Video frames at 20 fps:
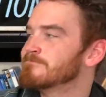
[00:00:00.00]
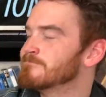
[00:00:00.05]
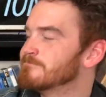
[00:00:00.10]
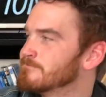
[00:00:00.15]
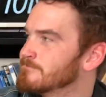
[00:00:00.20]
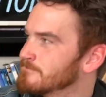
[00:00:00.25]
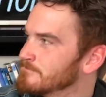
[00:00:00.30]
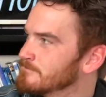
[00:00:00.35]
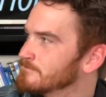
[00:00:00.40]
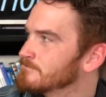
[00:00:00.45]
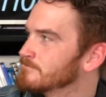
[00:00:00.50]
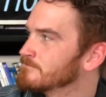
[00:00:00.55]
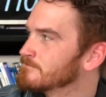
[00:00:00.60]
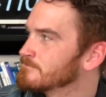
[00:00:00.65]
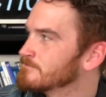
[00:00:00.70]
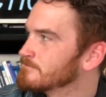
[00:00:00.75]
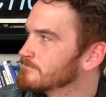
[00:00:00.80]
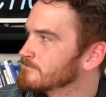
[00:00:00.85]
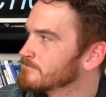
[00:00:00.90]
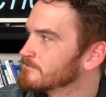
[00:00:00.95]

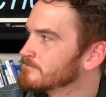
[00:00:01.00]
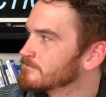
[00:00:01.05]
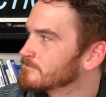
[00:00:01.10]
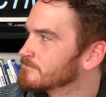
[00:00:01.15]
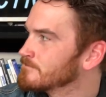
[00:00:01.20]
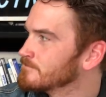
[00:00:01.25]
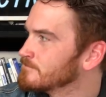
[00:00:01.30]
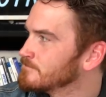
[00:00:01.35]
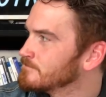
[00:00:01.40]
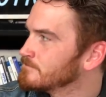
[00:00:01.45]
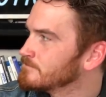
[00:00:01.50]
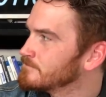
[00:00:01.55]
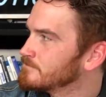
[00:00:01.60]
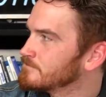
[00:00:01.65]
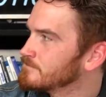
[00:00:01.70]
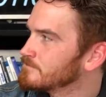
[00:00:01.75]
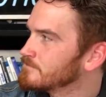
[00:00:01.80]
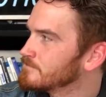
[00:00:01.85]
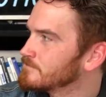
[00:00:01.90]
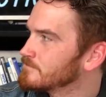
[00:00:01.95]

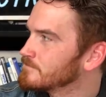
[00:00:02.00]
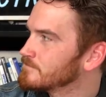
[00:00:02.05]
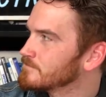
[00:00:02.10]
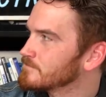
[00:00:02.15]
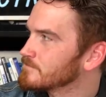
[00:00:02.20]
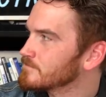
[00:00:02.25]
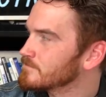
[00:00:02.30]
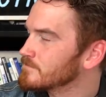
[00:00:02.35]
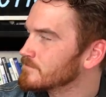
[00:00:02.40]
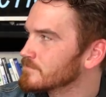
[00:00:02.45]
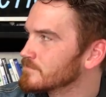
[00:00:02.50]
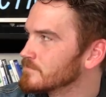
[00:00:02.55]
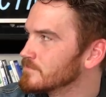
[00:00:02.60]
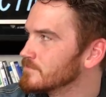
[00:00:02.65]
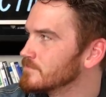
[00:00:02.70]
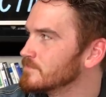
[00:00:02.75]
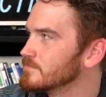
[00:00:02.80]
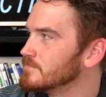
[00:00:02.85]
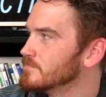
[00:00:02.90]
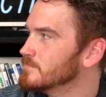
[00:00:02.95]

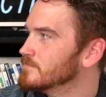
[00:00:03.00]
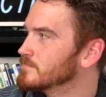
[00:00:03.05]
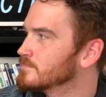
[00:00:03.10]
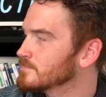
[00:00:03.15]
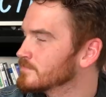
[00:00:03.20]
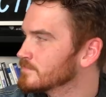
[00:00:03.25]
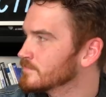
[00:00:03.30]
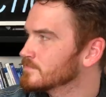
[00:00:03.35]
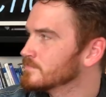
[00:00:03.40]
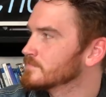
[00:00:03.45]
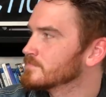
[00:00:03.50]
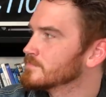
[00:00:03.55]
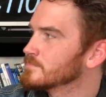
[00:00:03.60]
(not speaking)